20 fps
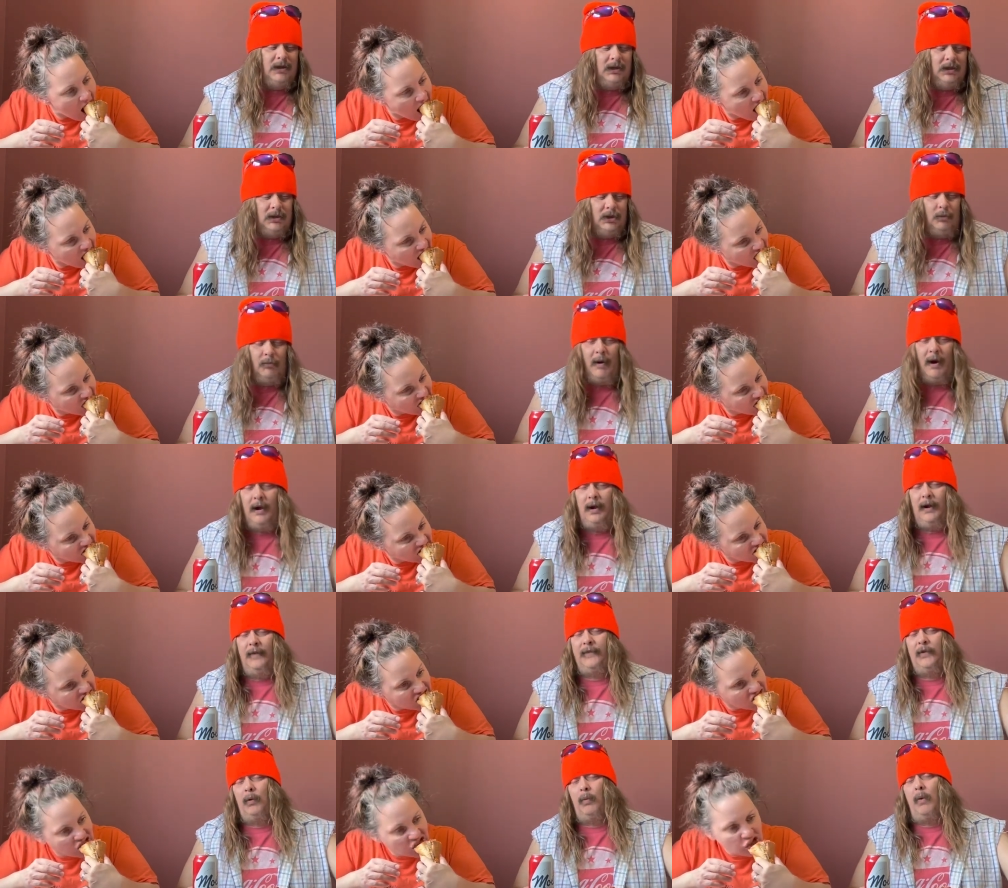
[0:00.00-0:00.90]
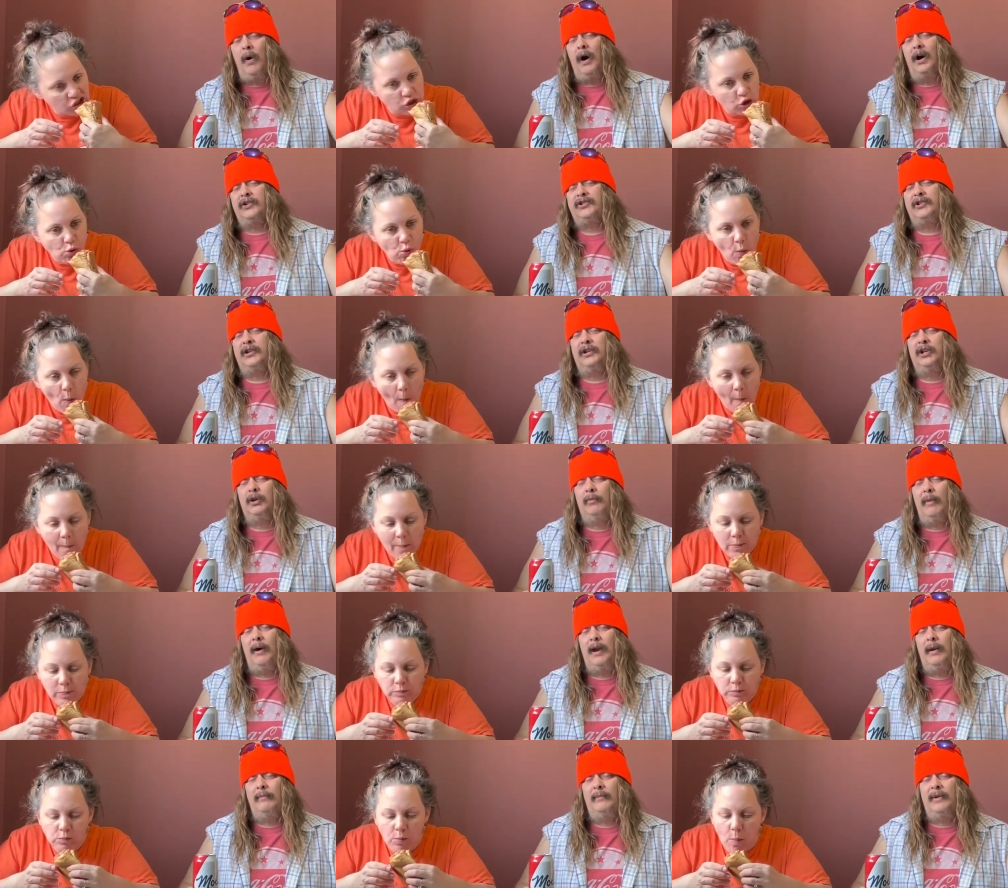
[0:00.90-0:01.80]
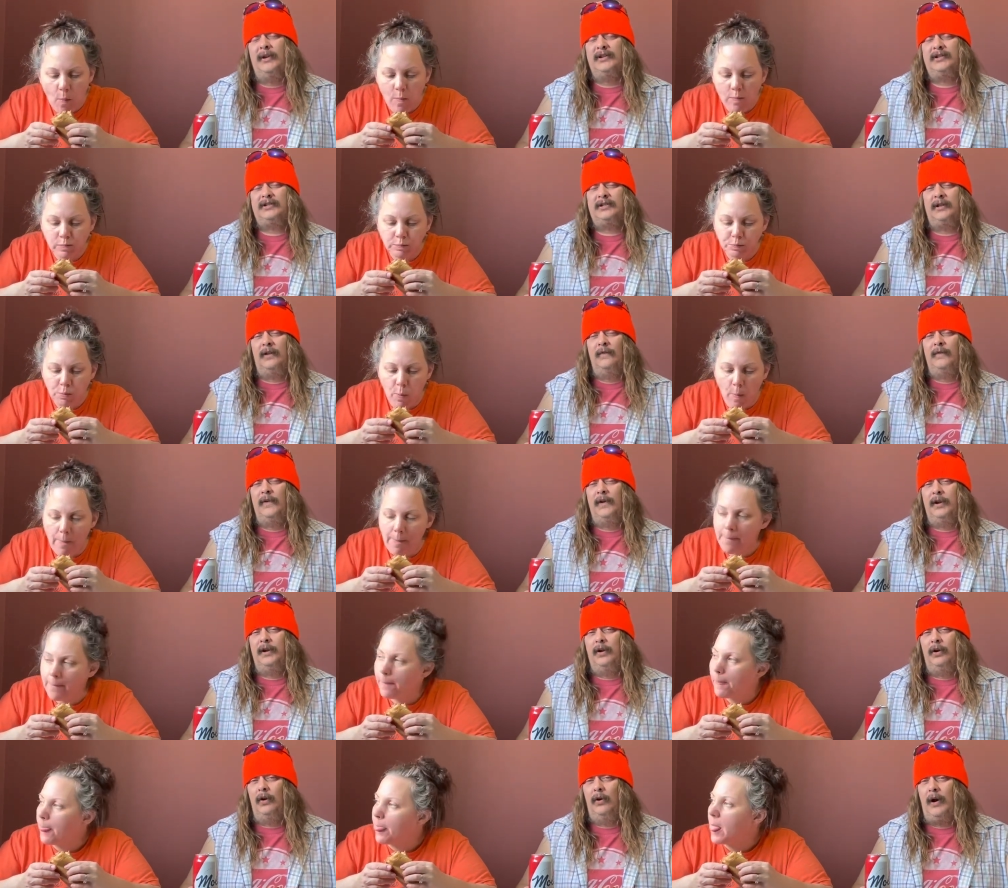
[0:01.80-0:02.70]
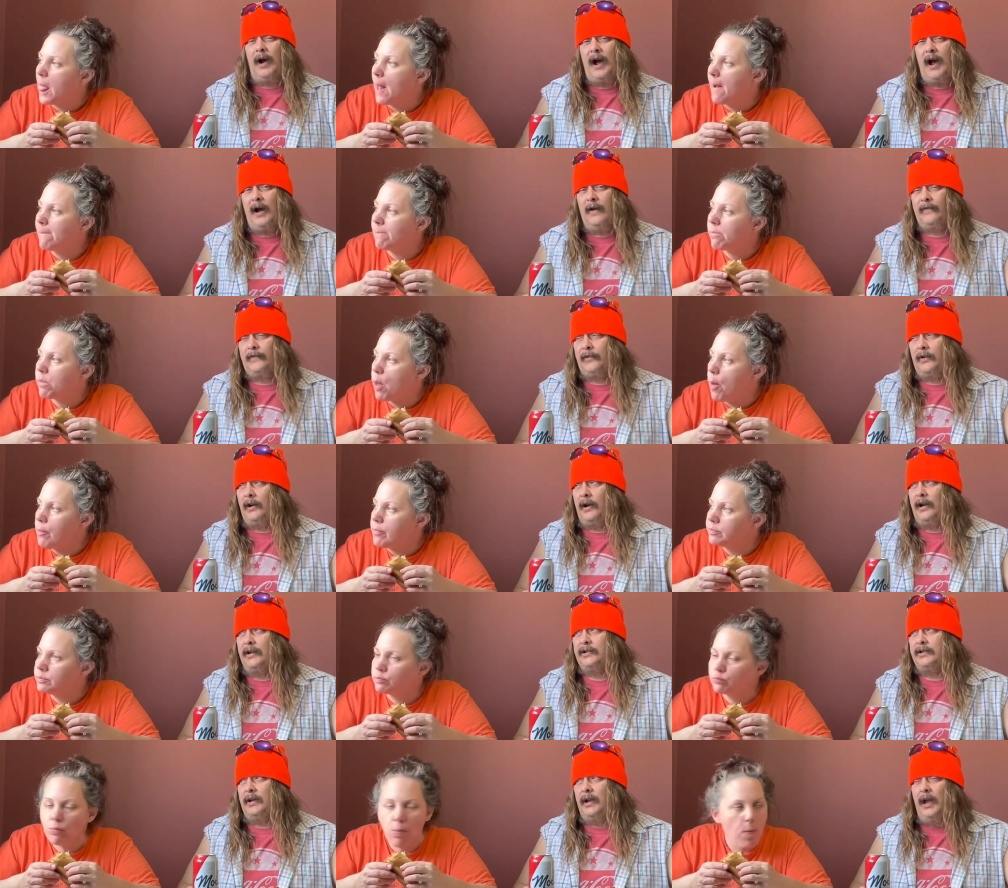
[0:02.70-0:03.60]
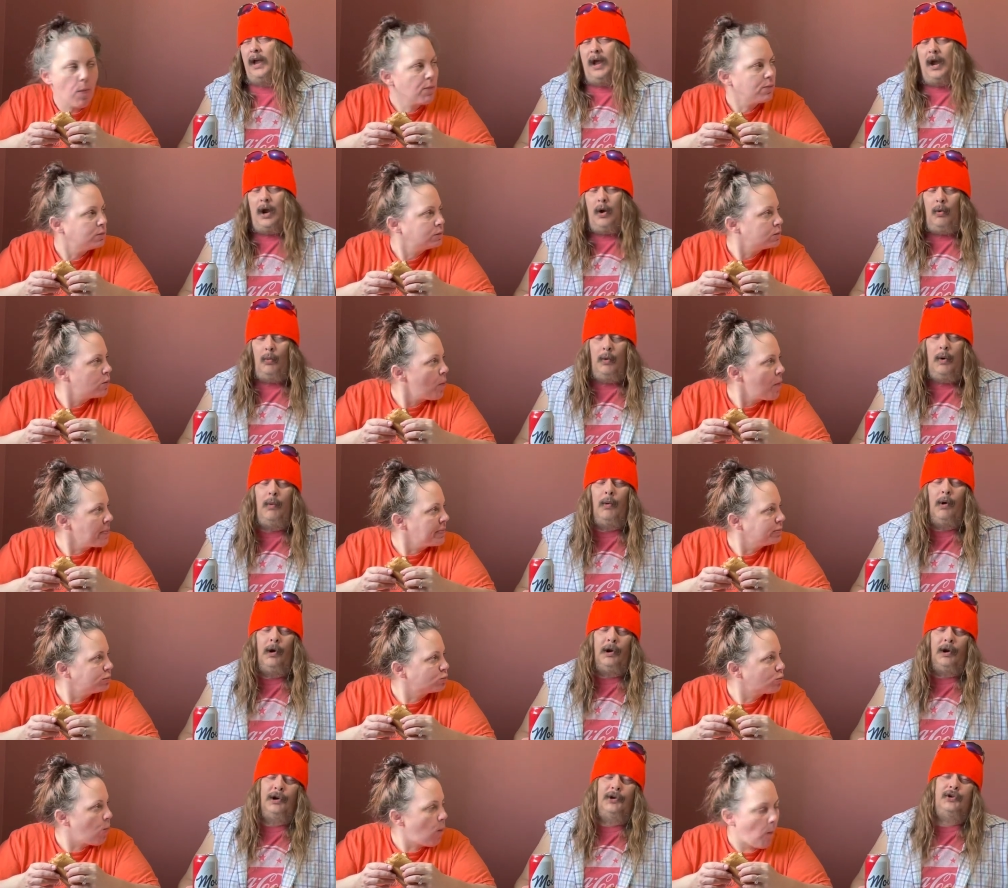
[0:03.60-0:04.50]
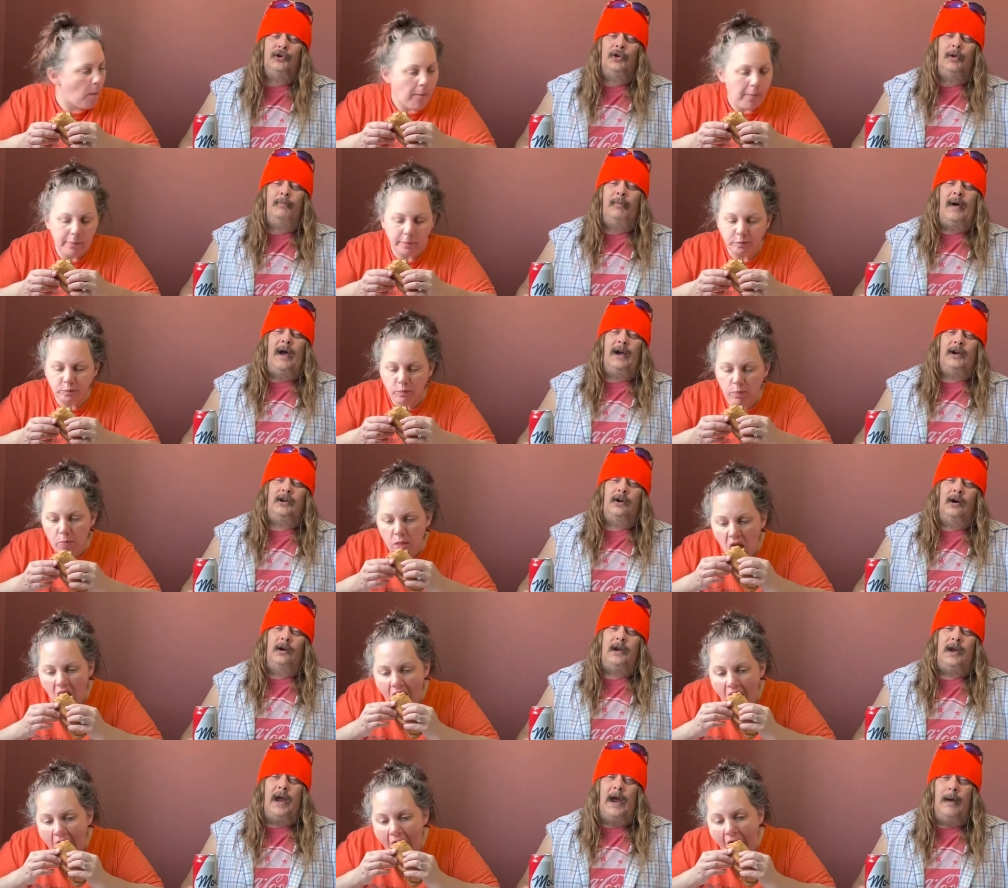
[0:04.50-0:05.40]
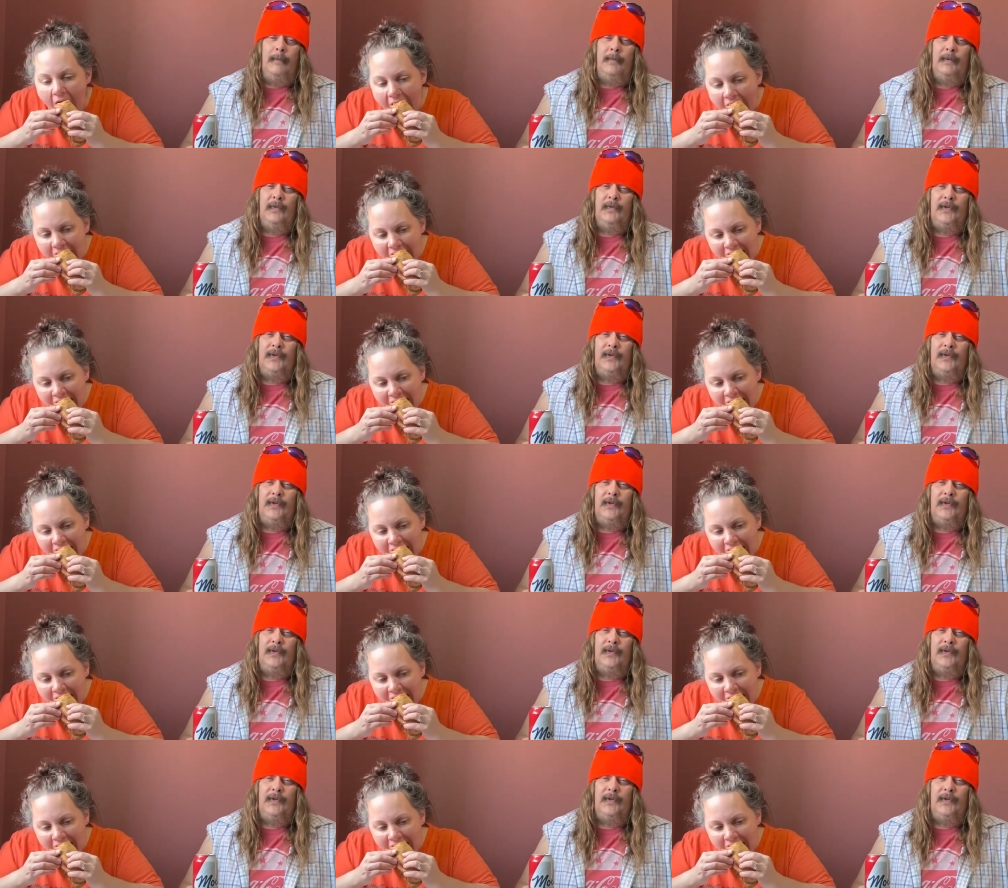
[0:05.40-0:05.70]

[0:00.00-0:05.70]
Speaker 1: You might, if you're watching, you might have missed the video after we were going to do the backyard camping